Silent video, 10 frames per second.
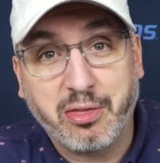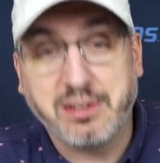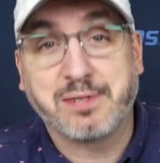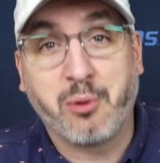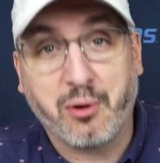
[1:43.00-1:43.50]

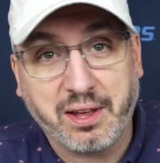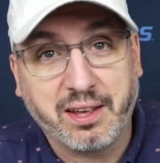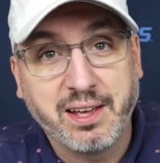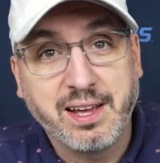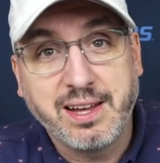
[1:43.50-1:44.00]
this morning.
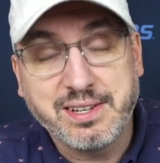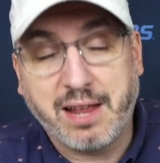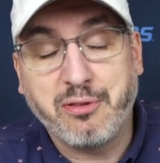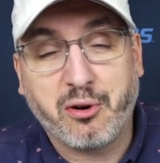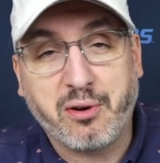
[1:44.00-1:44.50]

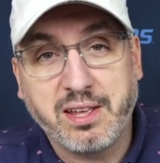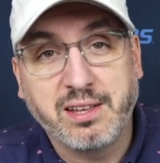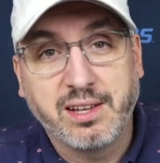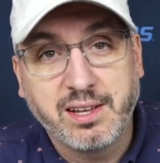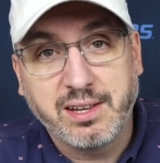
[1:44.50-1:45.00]

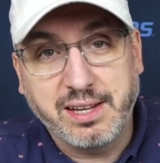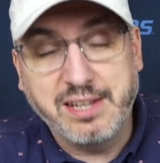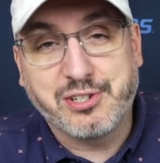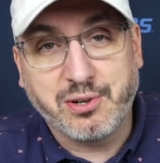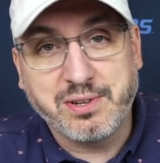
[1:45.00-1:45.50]
10:30
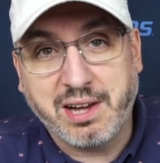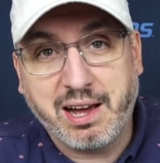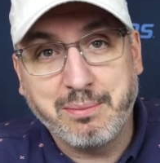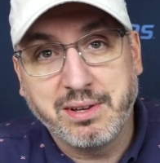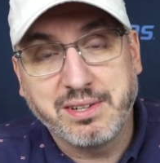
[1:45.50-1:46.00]
Eastern
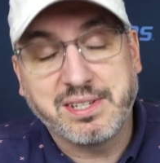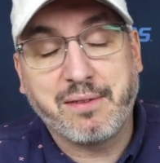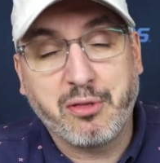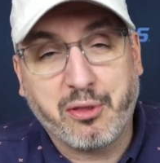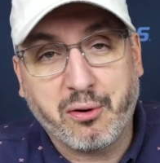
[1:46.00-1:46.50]
Time,
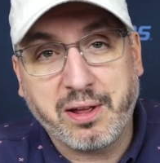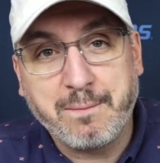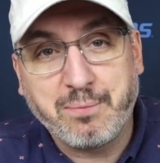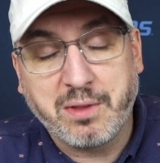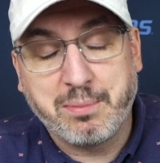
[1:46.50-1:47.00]

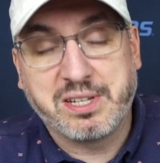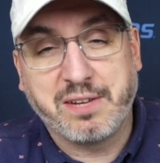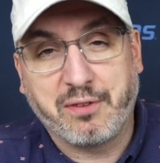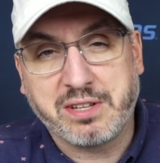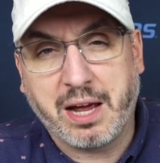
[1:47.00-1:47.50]
7:30
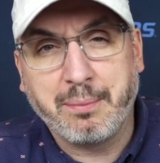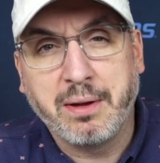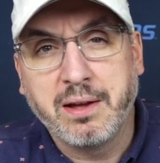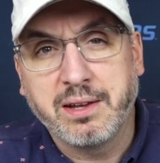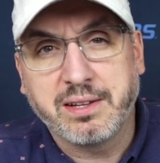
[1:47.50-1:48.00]
Pacific Time.
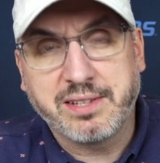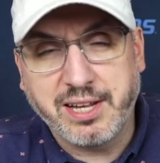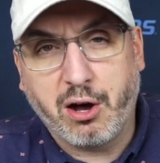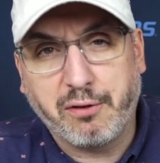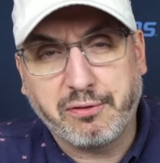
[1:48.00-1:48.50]

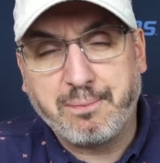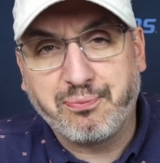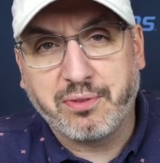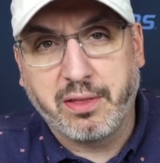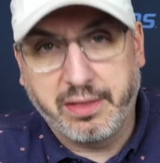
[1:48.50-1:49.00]
Tee off
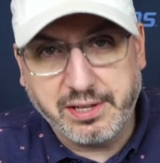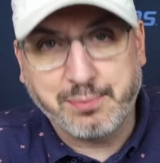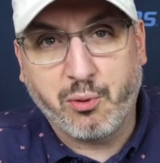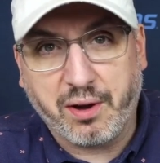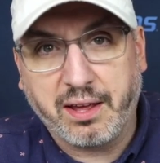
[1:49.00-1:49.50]

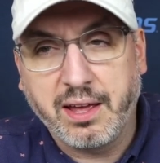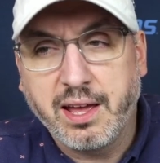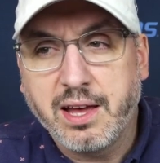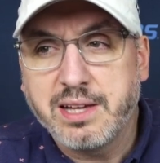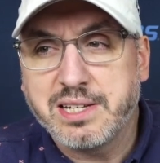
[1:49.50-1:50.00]
this morning.
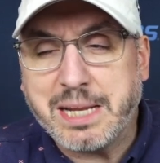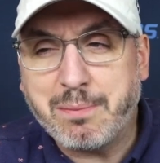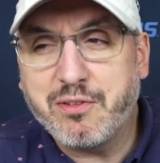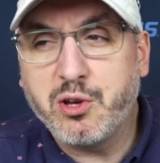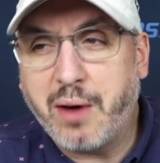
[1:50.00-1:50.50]

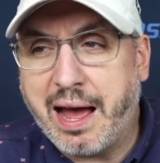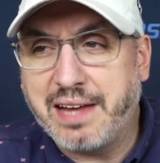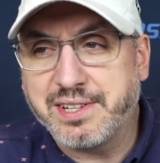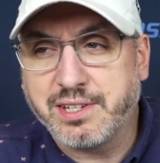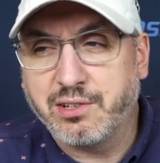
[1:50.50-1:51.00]
Some of you
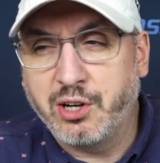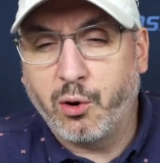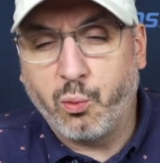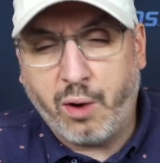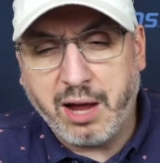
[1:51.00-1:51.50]
asked, you
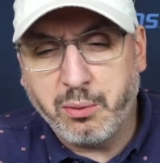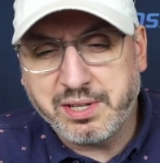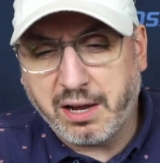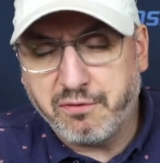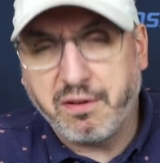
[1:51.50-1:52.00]
know, why
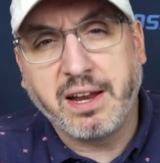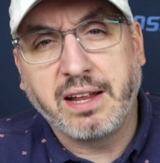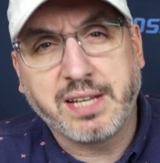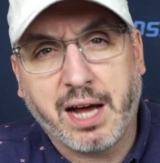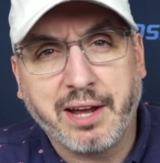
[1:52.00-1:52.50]
was I
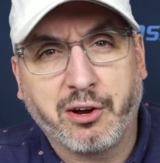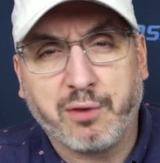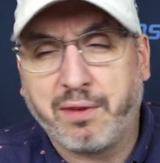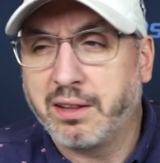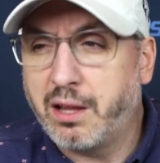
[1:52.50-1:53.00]
fading
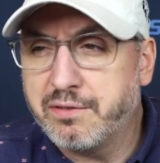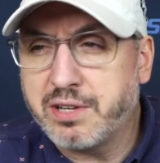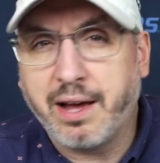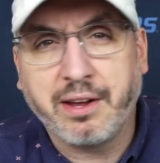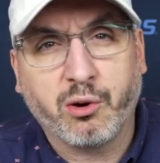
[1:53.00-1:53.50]
Tiger? If I love
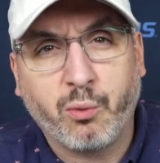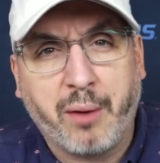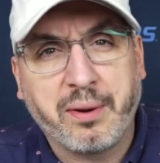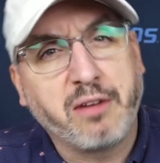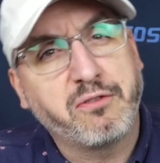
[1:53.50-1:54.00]
Tiger,
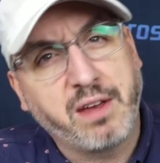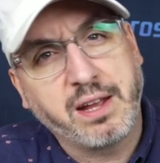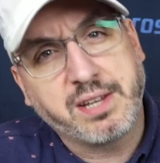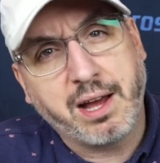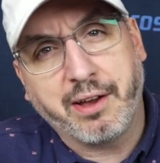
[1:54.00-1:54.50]
why would I
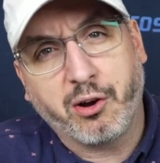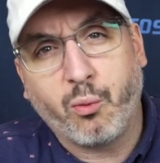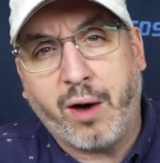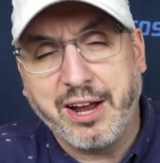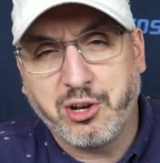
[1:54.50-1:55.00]
fade Tiger?
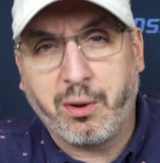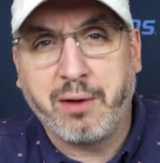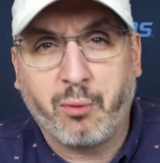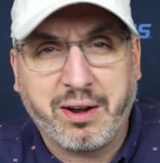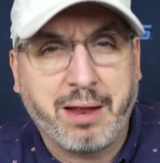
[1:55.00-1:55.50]
Why did
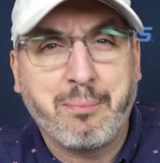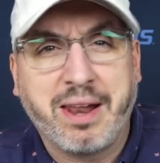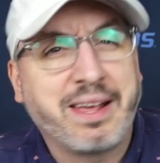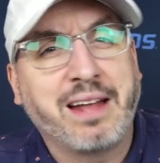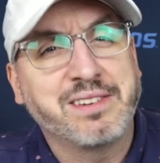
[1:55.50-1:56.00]
I
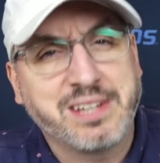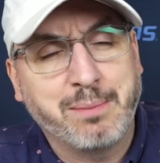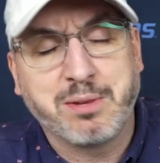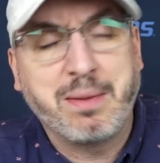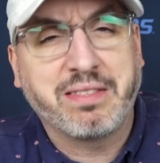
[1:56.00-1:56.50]
bet against
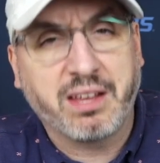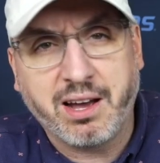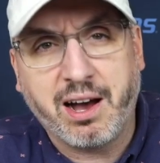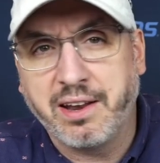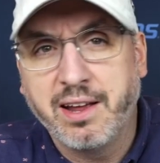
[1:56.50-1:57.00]
him to make the
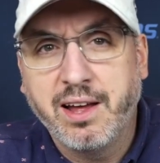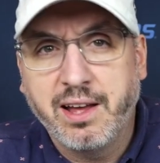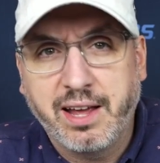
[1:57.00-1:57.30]
cut?